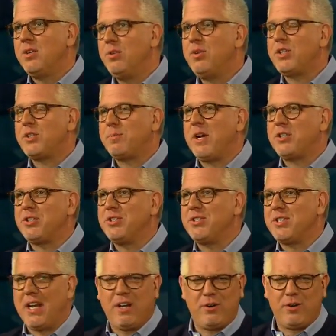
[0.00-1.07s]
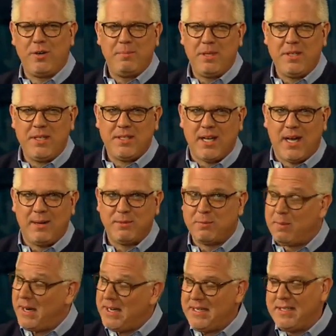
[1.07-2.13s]
Two expressions that I'd heard a million times,
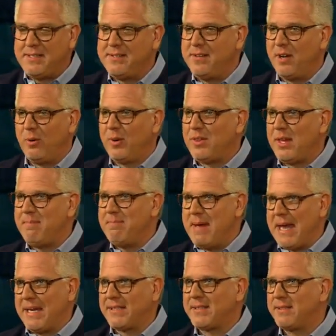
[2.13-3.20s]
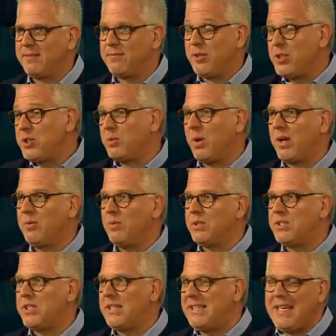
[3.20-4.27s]
but I didn't know what they meant. First one
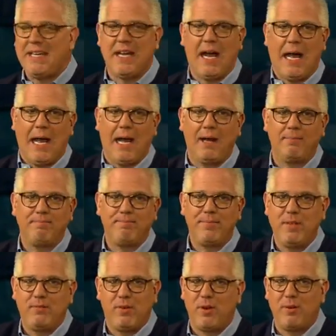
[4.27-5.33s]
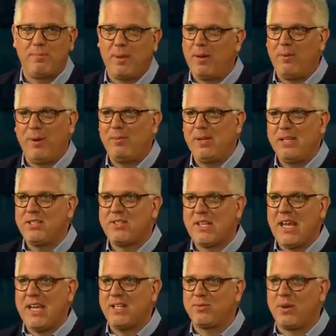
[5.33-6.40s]
was yeehaw. You've heard, I mean, his
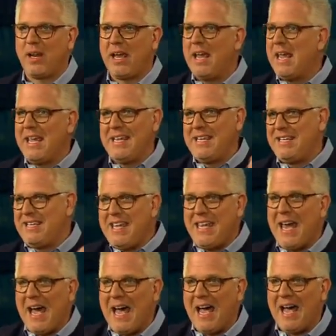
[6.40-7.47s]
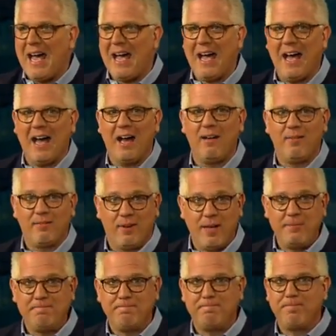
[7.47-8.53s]
kids were like, yeehaw,
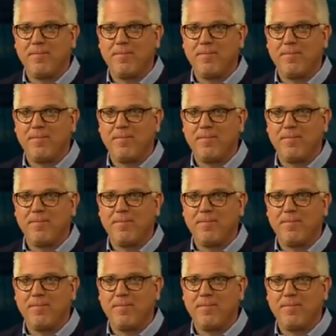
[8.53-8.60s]
right?